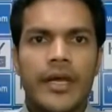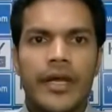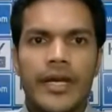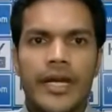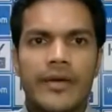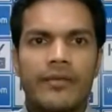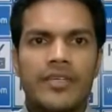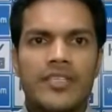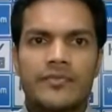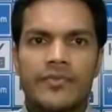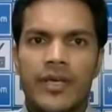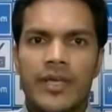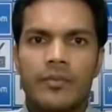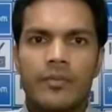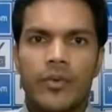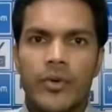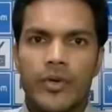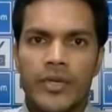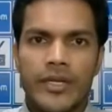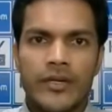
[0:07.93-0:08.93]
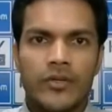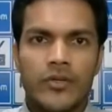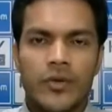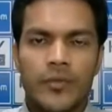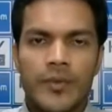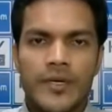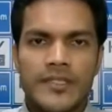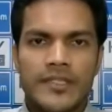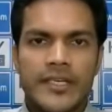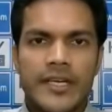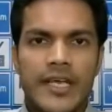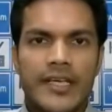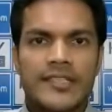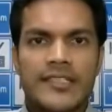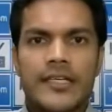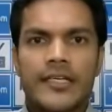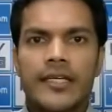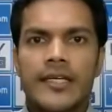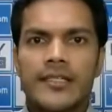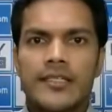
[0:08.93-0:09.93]
Index fell more than 2%
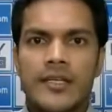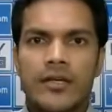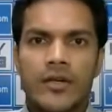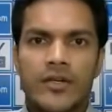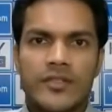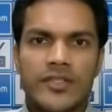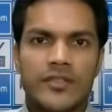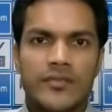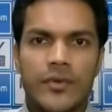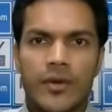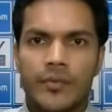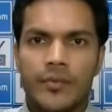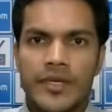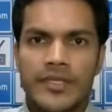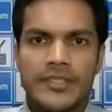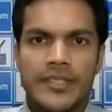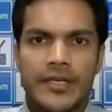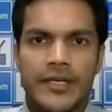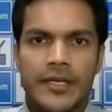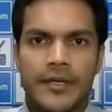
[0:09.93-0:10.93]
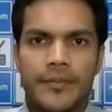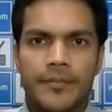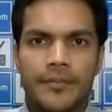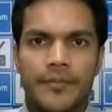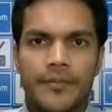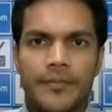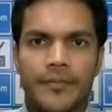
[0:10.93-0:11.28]
extending its losses from yesterday.